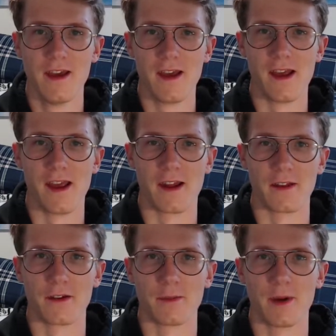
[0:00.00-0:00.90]
and I
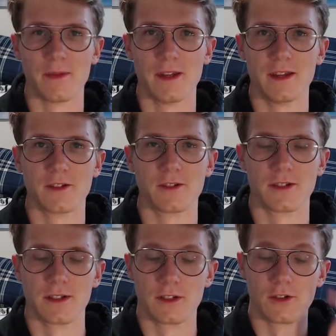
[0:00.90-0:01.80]
thought it might be
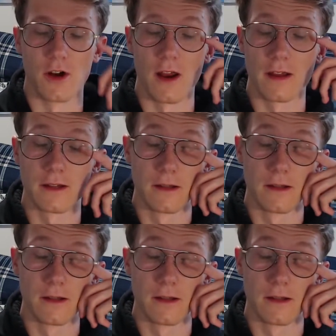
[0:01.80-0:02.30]
interesting to try it